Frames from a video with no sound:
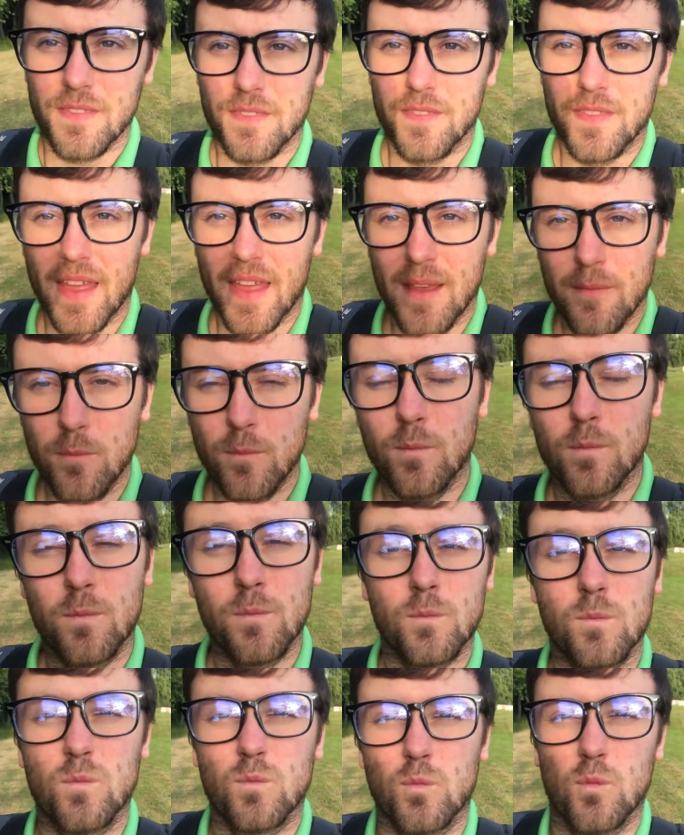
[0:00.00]
Then,
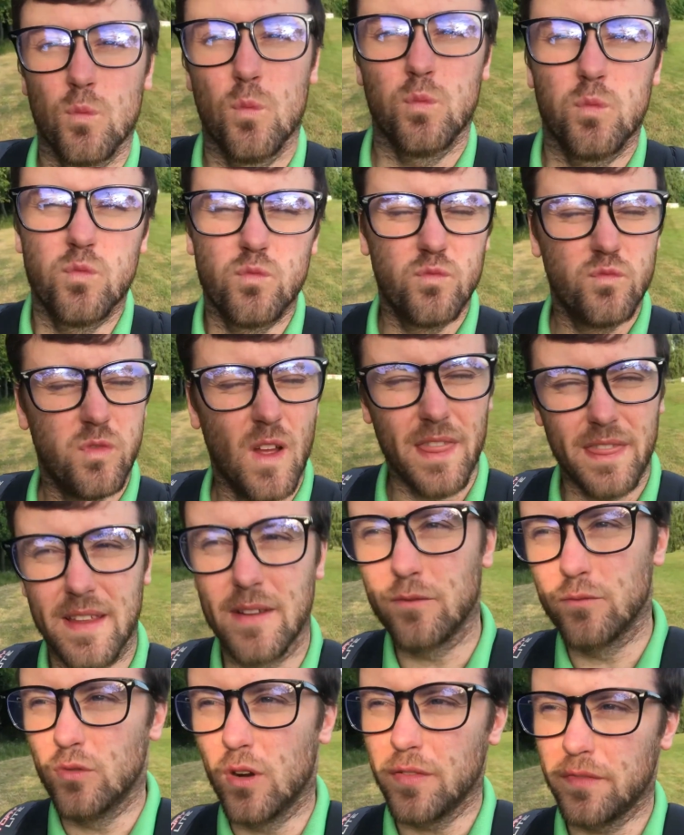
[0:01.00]
I think
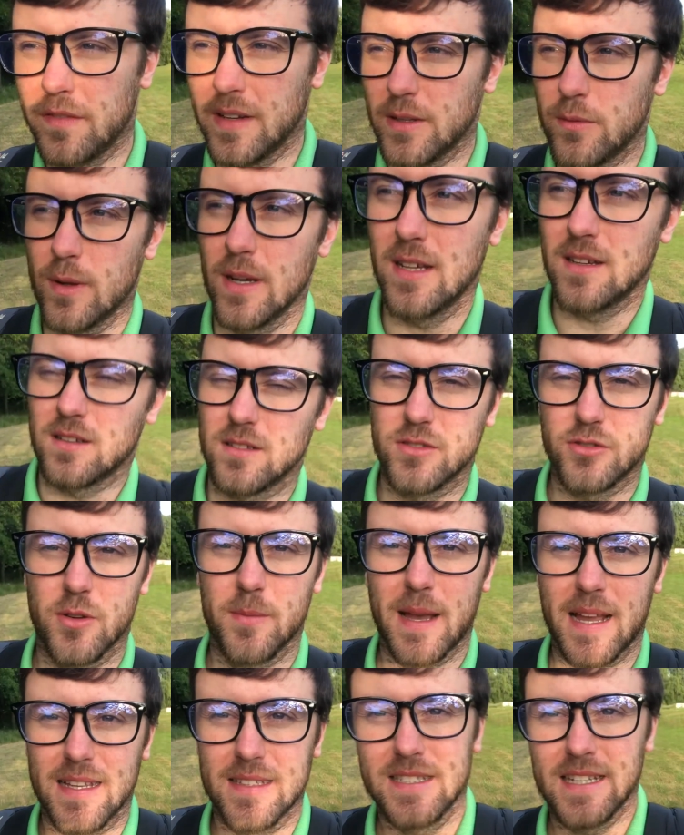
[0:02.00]
roughly when I got to
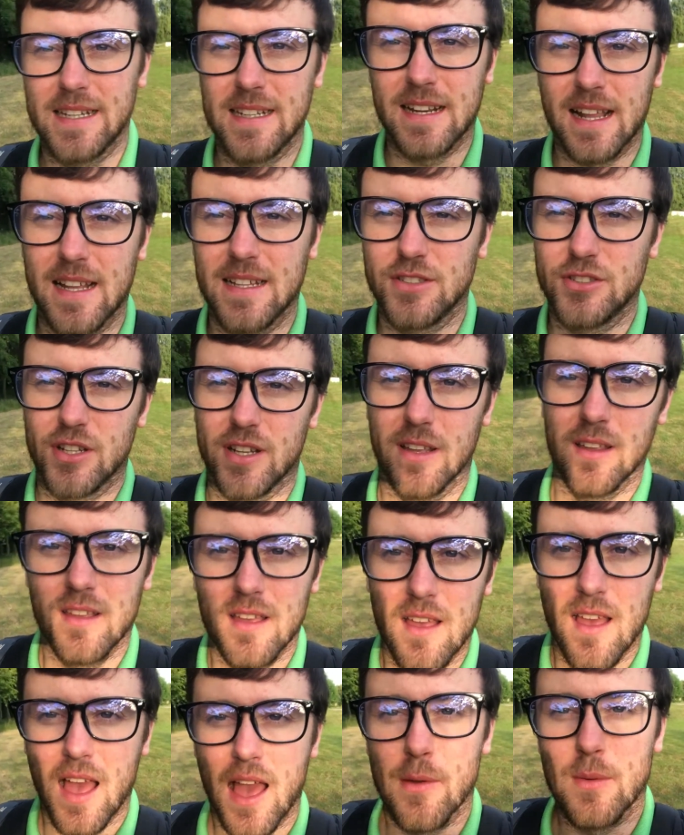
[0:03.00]
about a teenager,
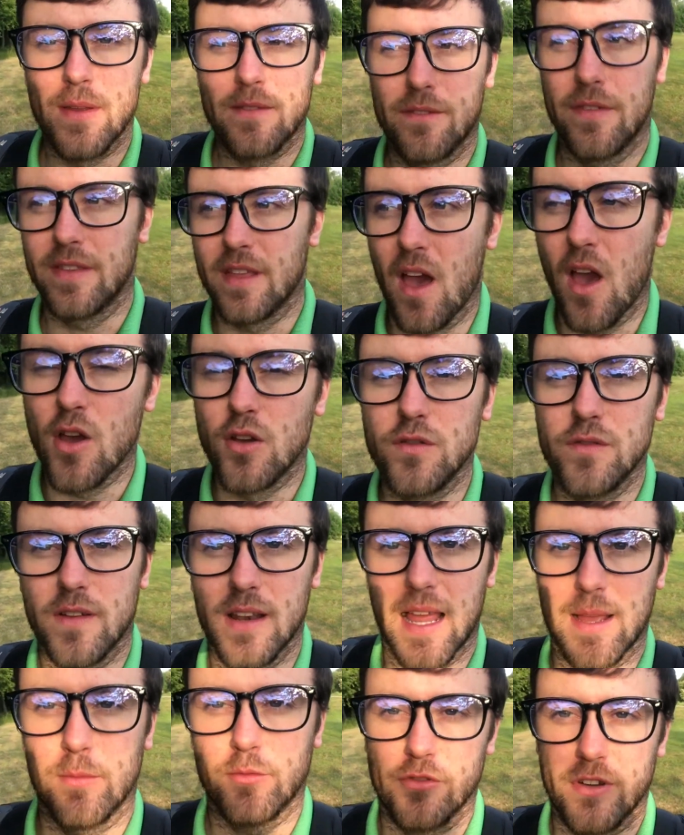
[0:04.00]
I went for the
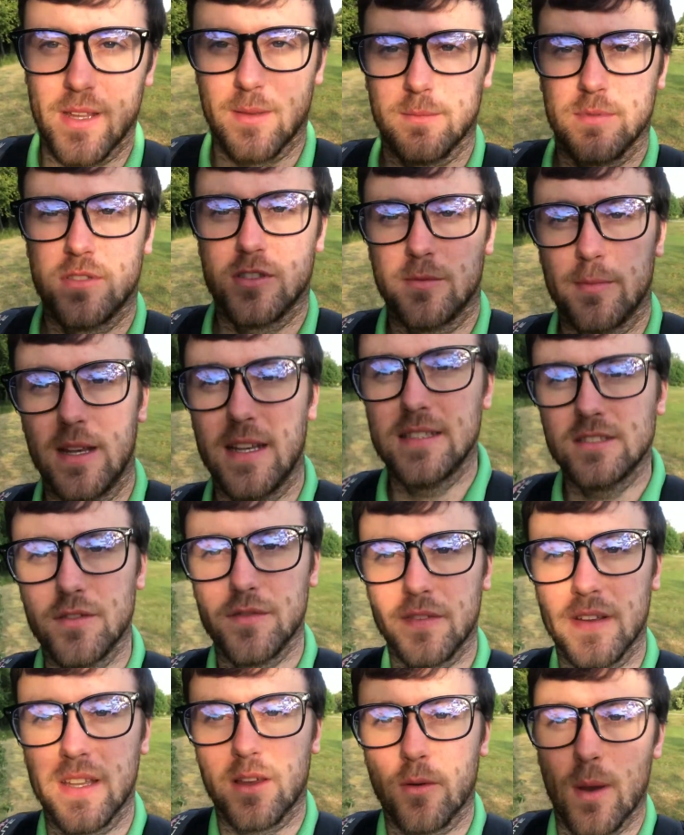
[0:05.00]
overlap grip. So my little
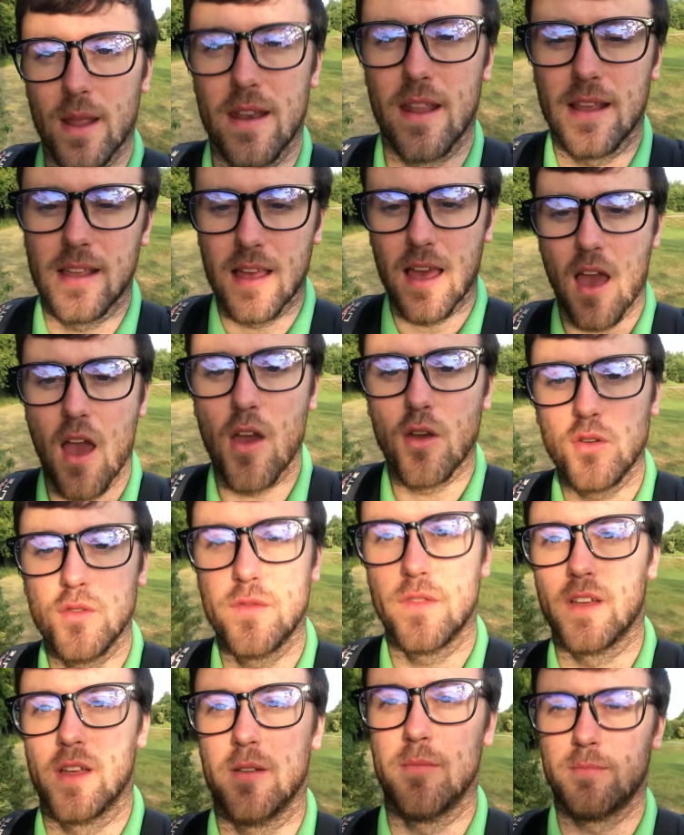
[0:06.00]
finger went
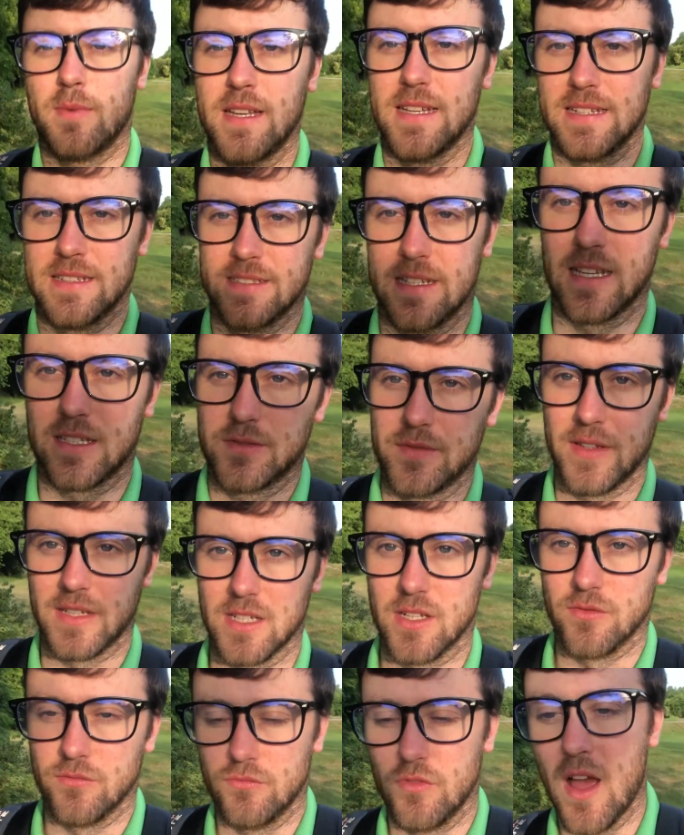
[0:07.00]
over my index
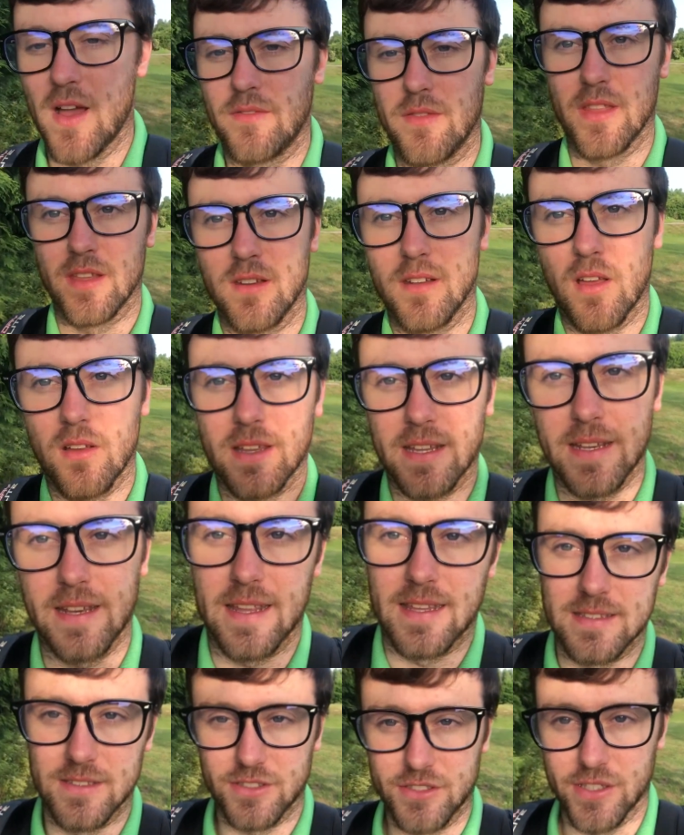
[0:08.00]
finger rather than locking
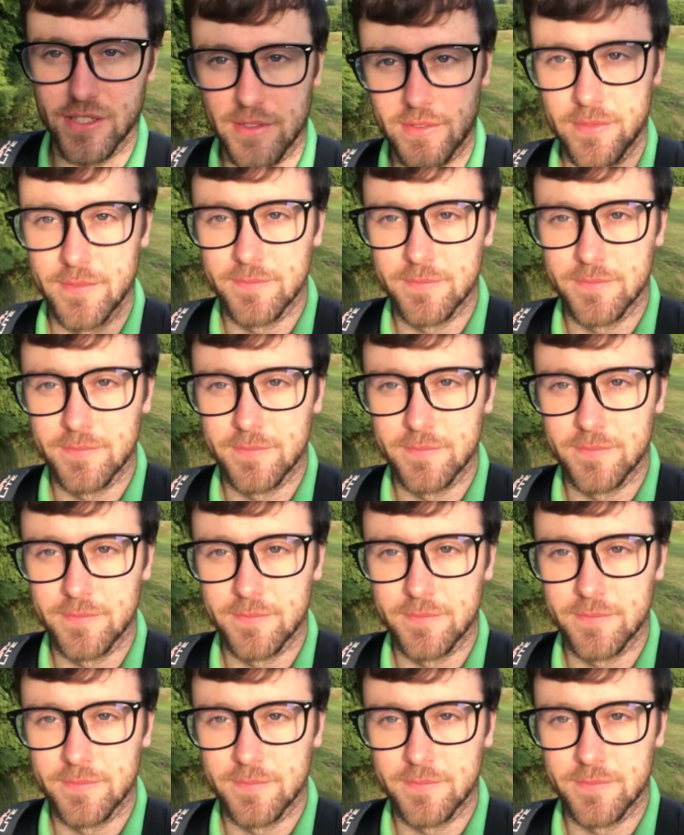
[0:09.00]
into.